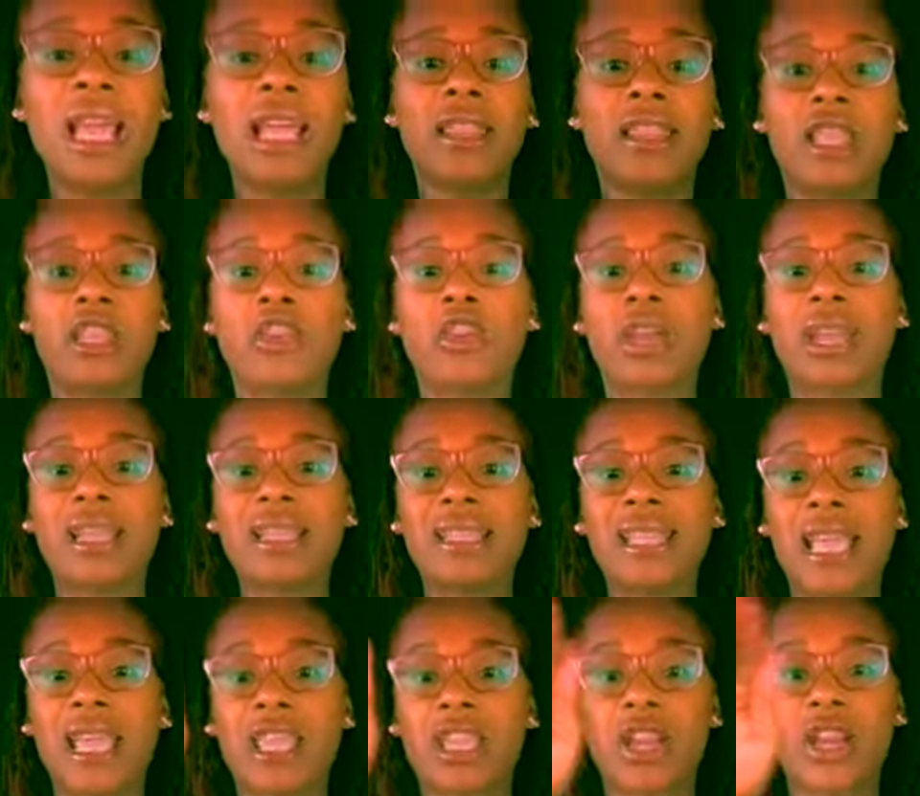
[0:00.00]
Then you're going to
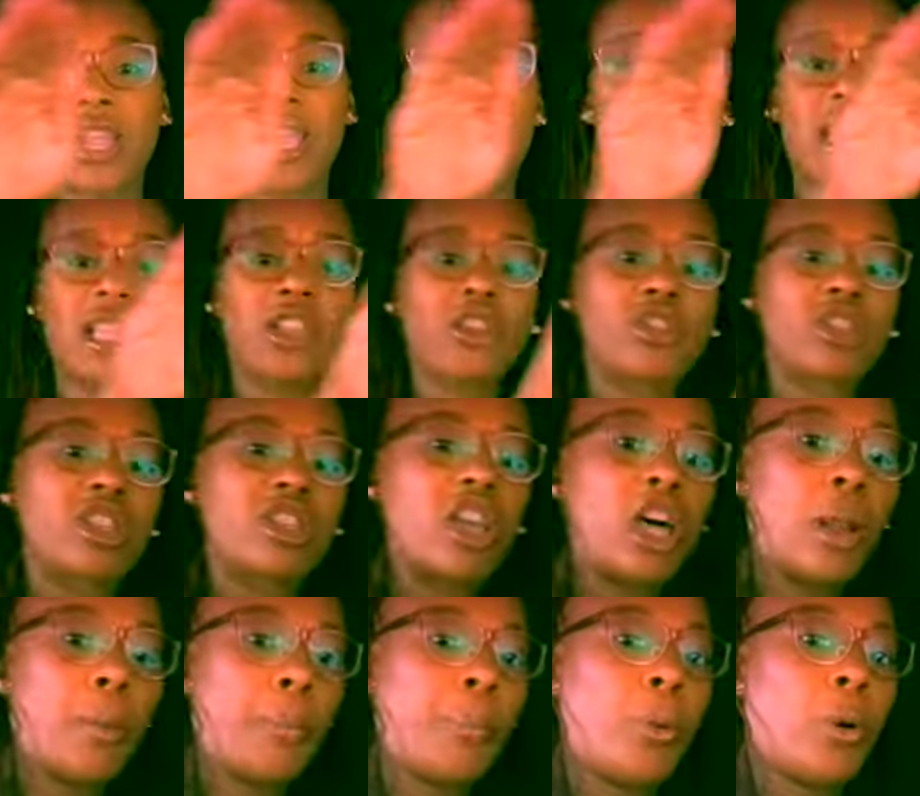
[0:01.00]
take your hand, you're just going
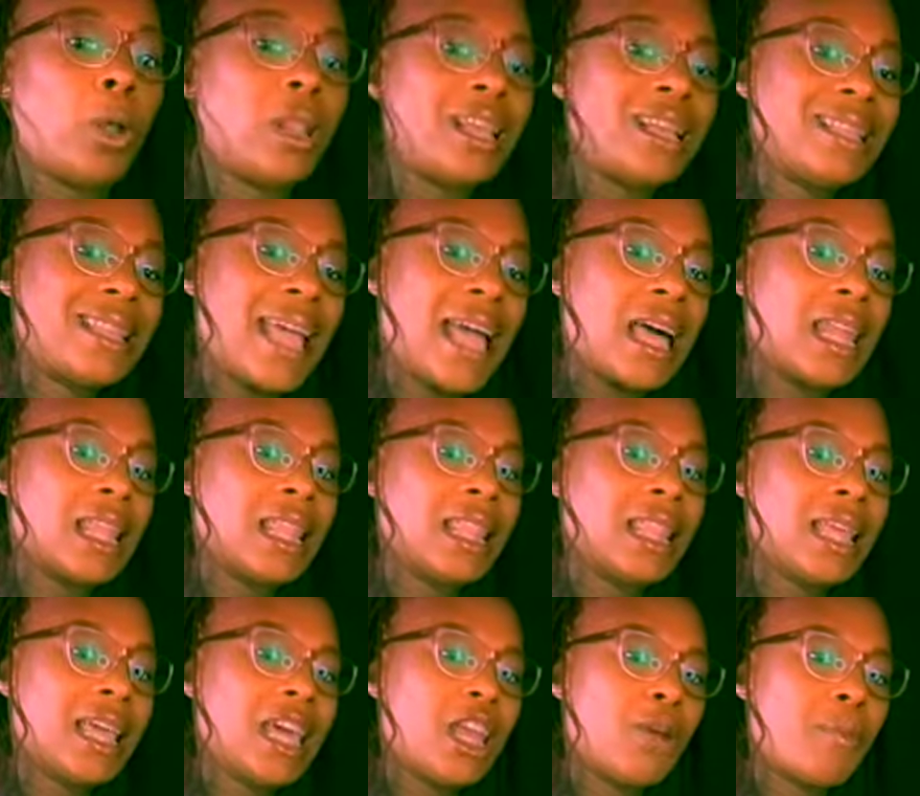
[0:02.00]
to pull it down a
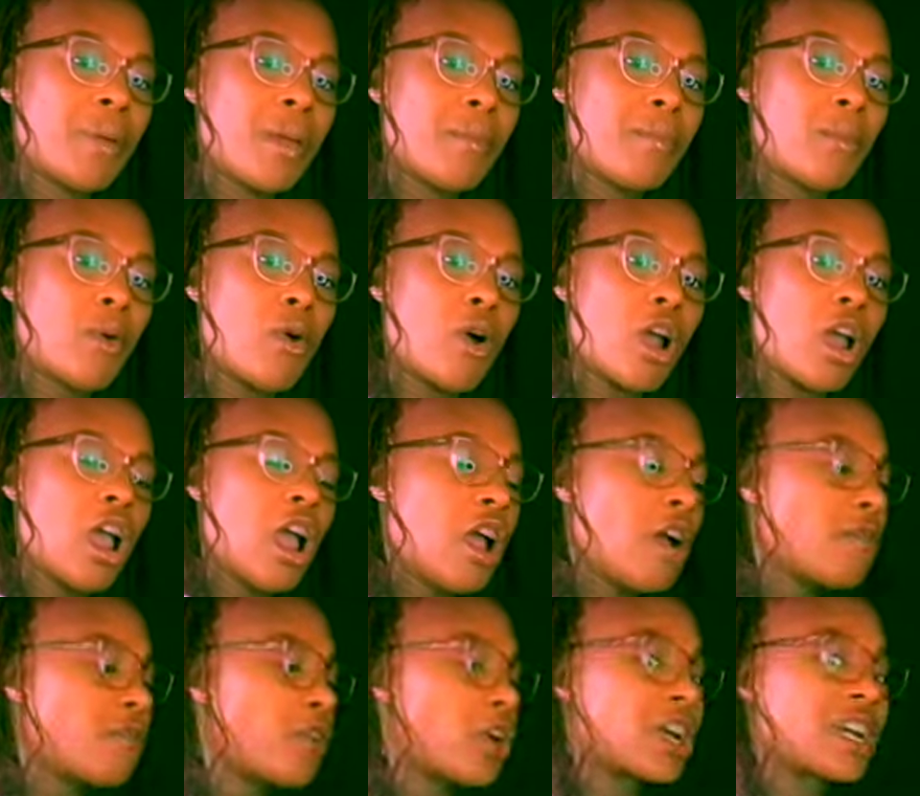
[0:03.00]
little bit more
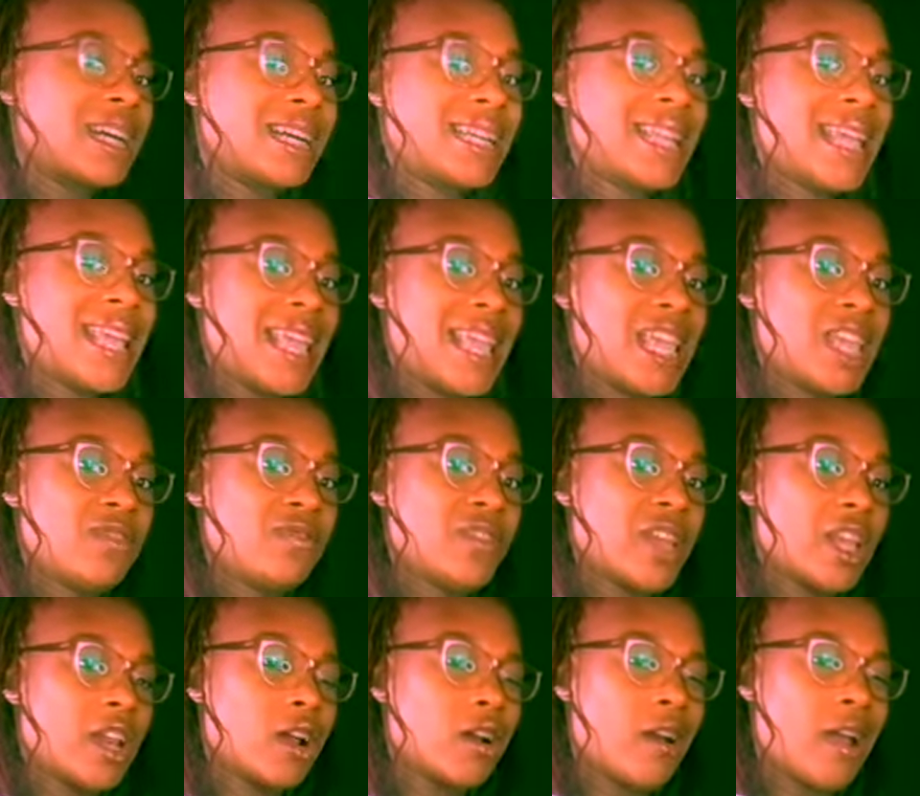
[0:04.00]
for good
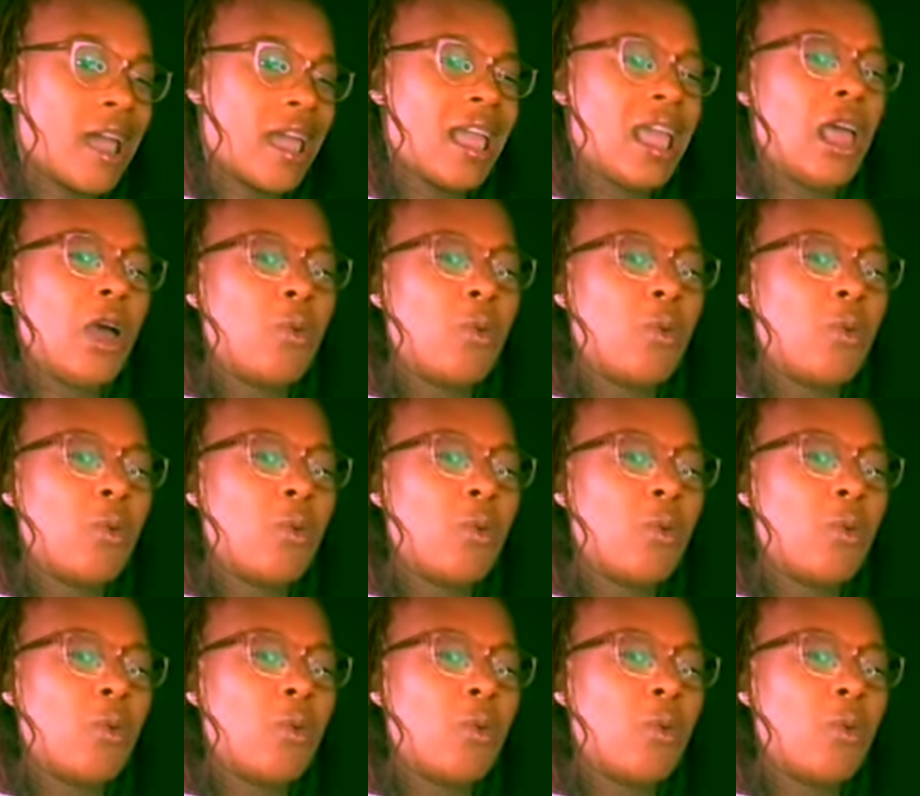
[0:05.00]
evening, all right?